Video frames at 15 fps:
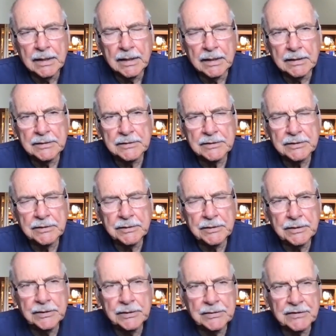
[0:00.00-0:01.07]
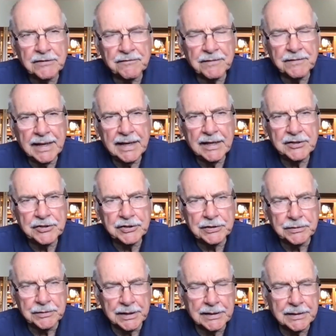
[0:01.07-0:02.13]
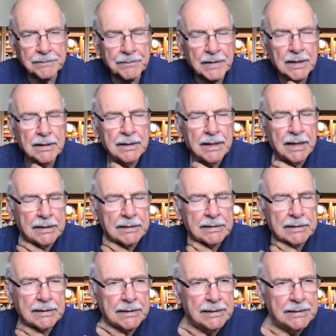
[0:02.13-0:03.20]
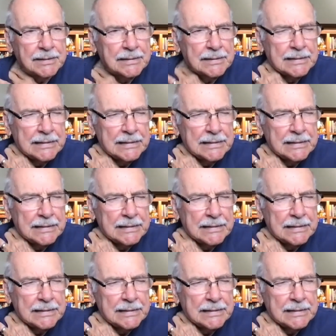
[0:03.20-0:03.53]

is to use a flash unit that